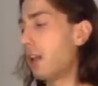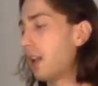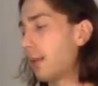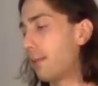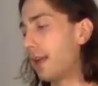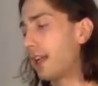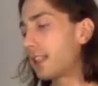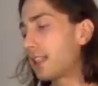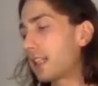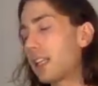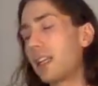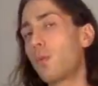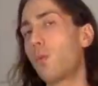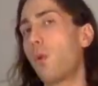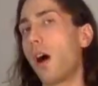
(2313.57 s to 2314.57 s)
basically
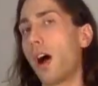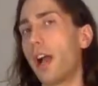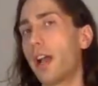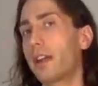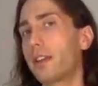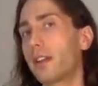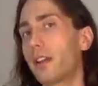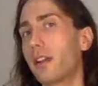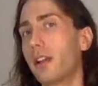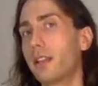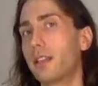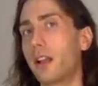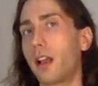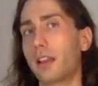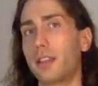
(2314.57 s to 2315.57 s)
wider. And
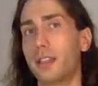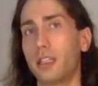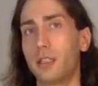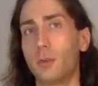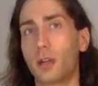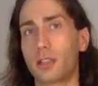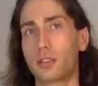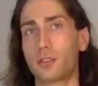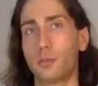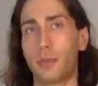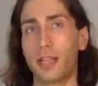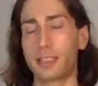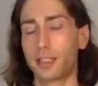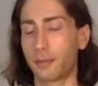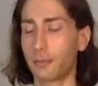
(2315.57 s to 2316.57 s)
the idea was to
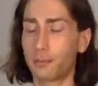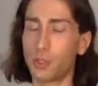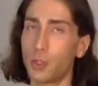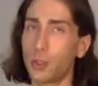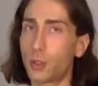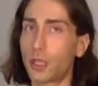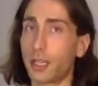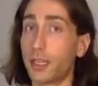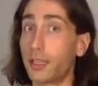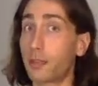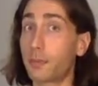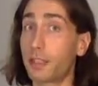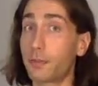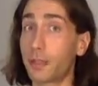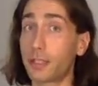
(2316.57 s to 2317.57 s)
make them look a little
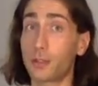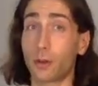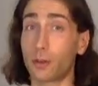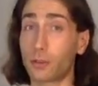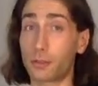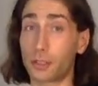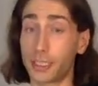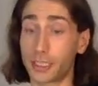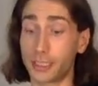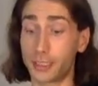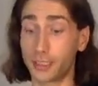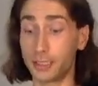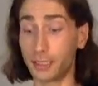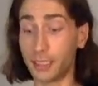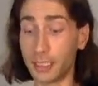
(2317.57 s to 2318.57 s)
bit
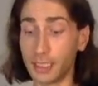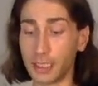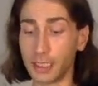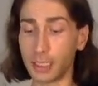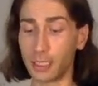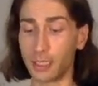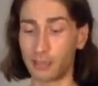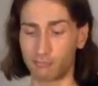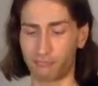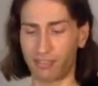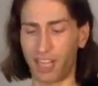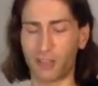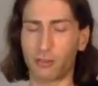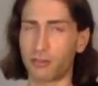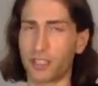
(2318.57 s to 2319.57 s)
Victorian.
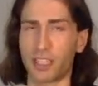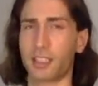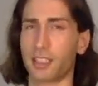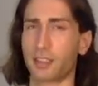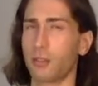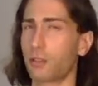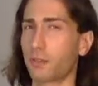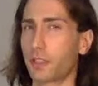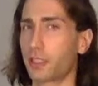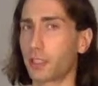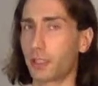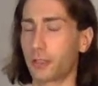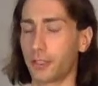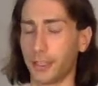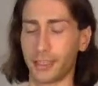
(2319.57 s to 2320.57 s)
I don't think it looks
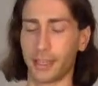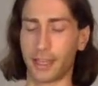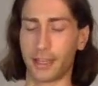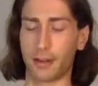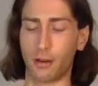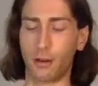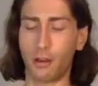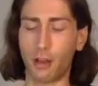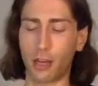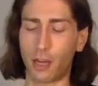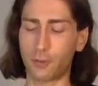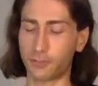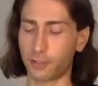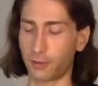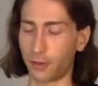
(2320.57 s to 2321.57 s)
Victorian at all.
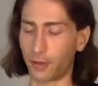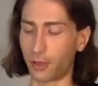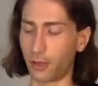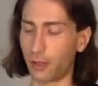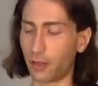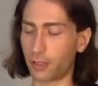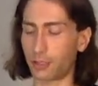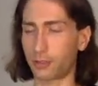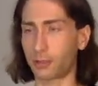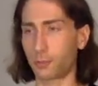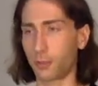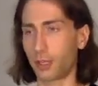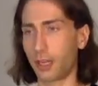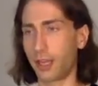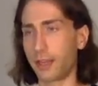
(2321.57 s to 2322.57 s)
After all, it looks
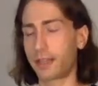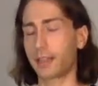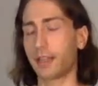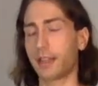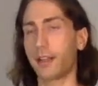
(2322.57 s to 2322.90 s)
more like